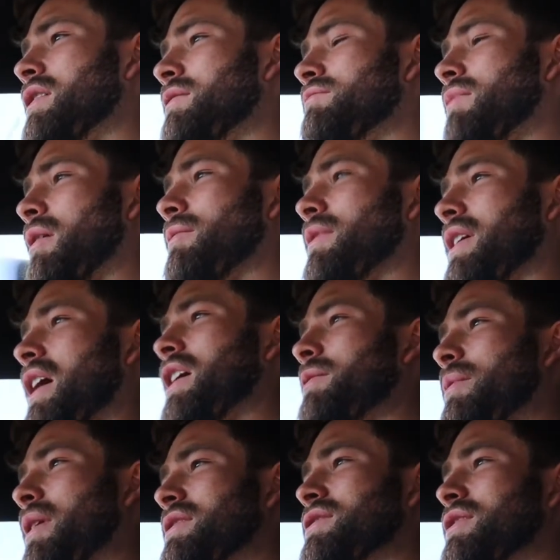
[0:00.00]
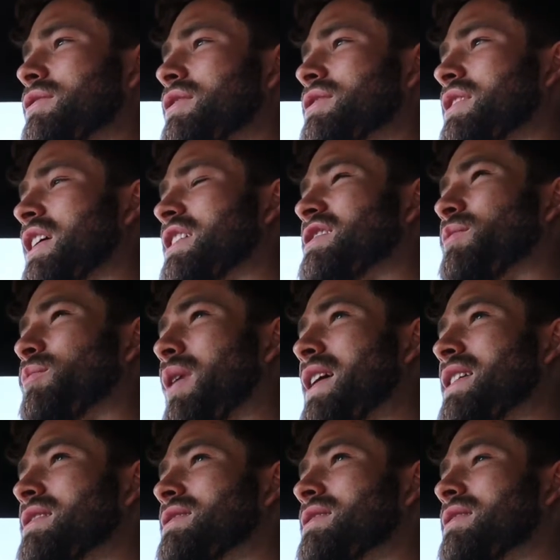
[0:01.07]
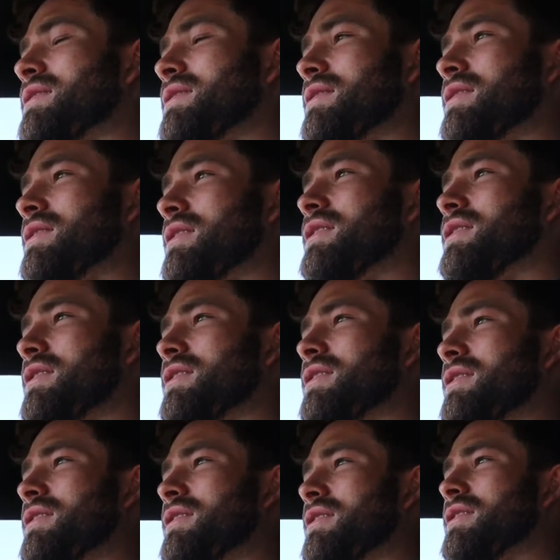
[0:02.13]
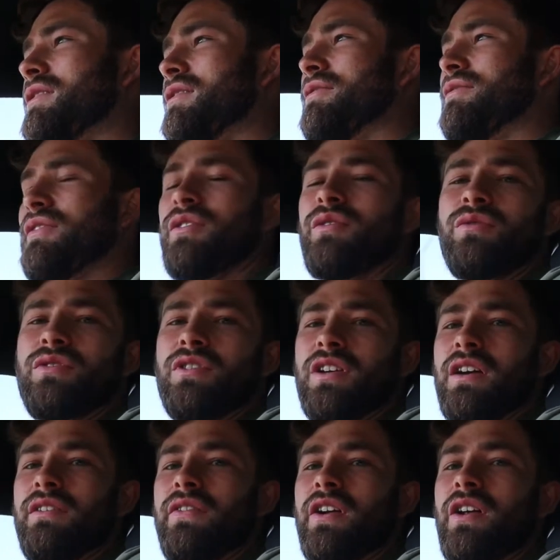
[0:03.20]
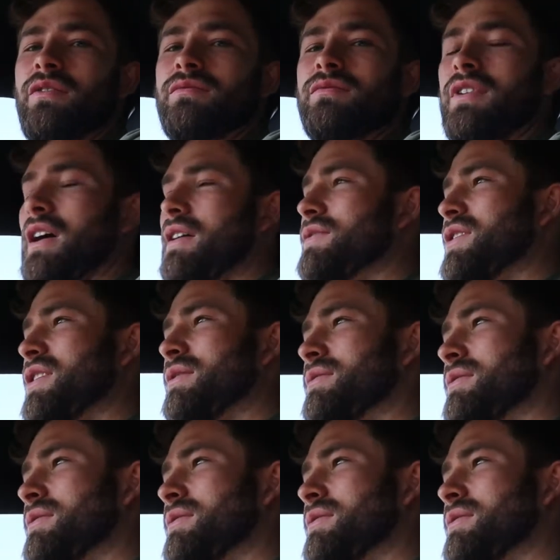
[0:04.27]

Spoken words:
But I'm the kind of person who doesn't like to waste food if I don't have to,